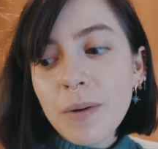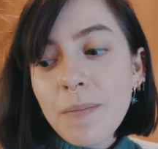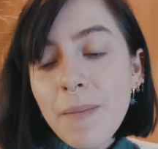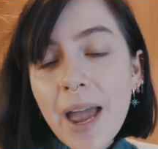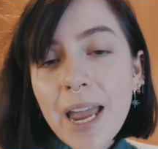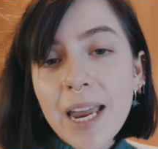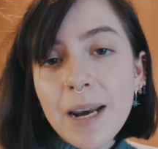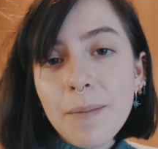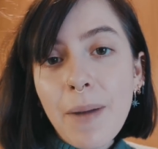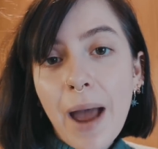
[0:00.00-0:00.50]
We
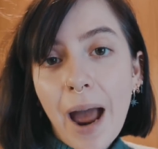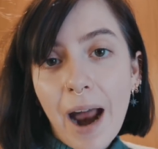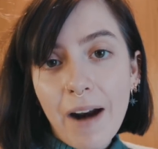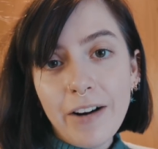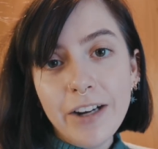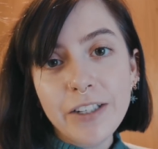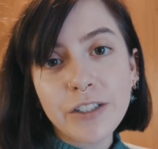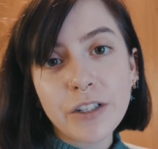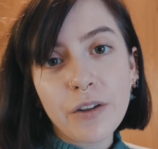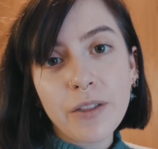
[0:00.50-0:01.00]
met in
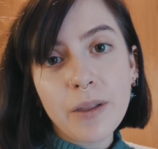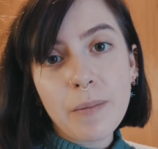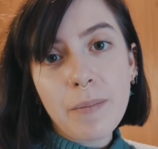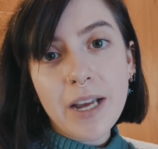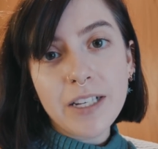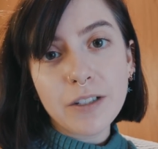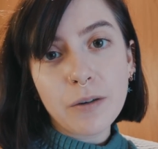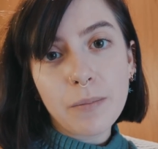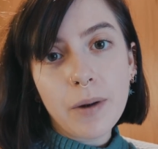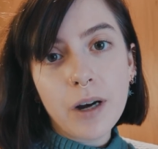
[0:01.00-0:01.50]
Paris on the
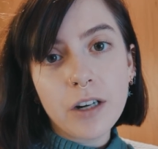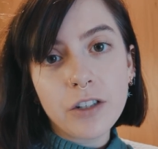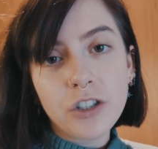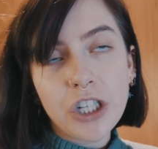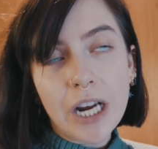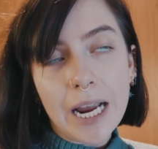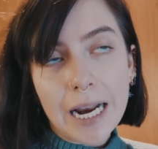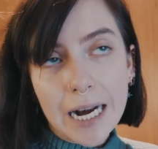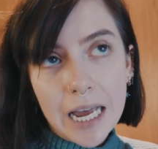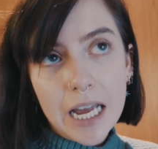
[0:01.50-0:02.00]
Maison
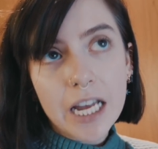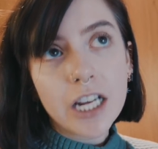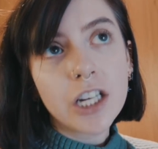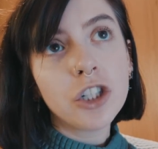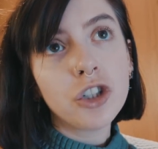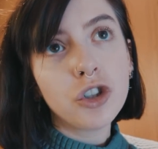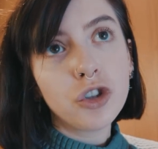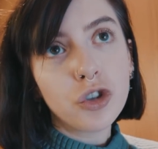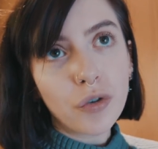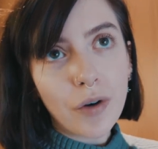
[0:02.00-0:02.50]
Margiela
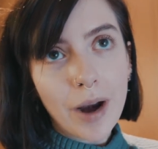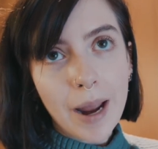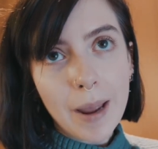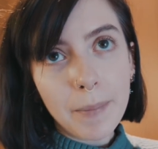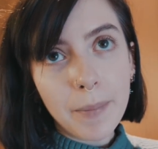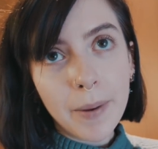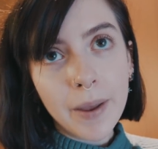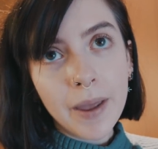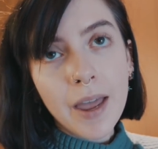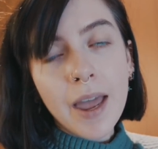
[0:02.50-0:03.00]

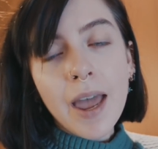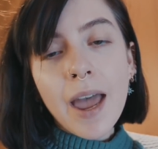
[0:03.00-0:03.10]
trip,